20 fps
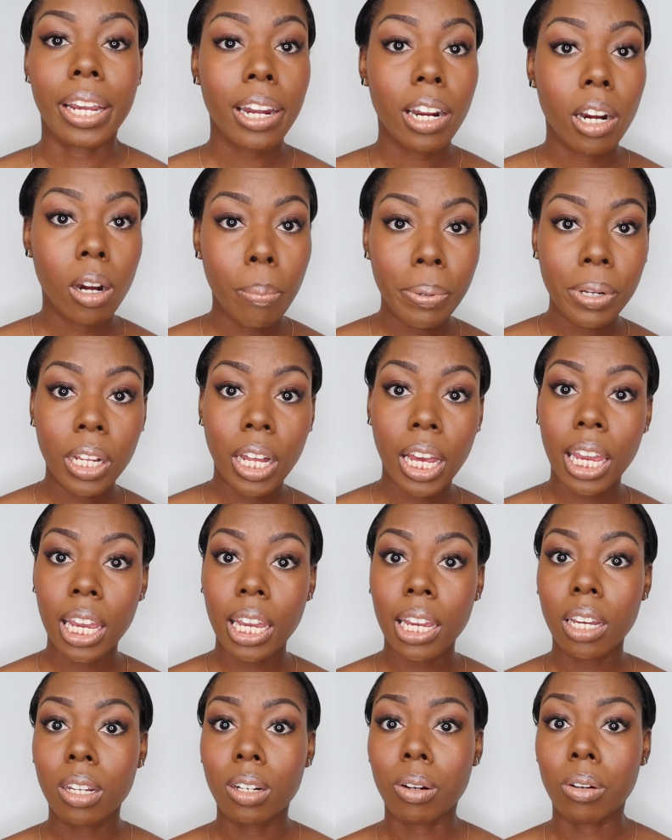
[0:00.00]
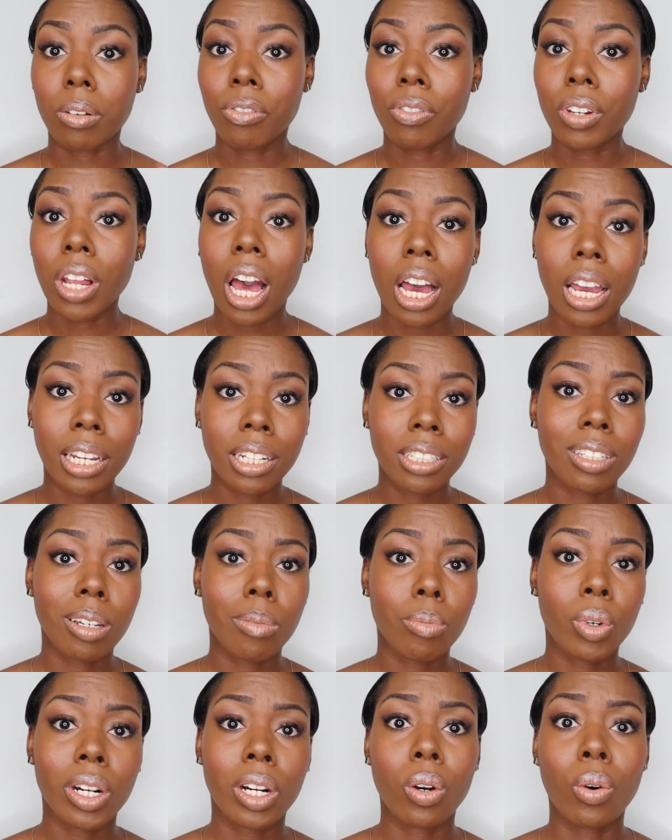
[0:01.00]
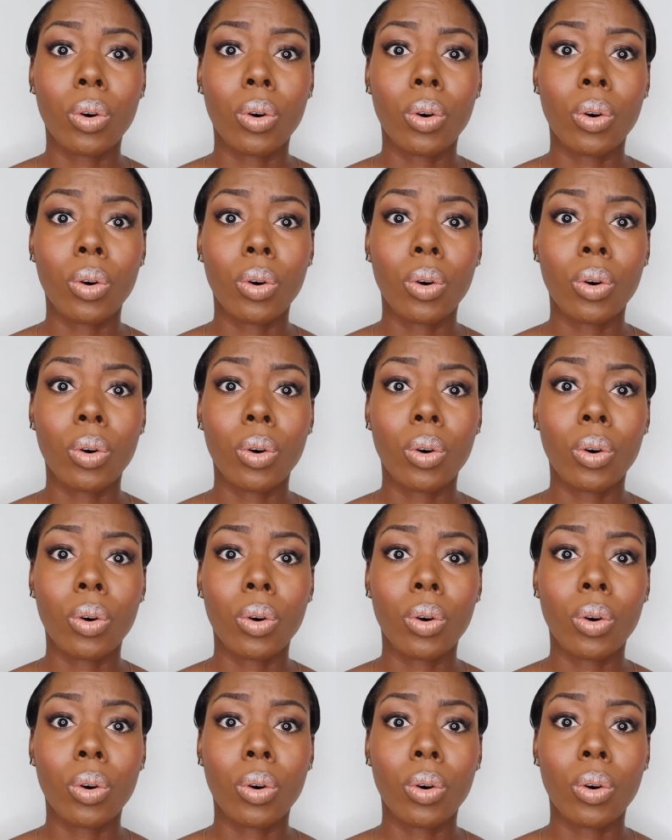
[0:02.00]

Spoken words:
airplane or flying somewhere,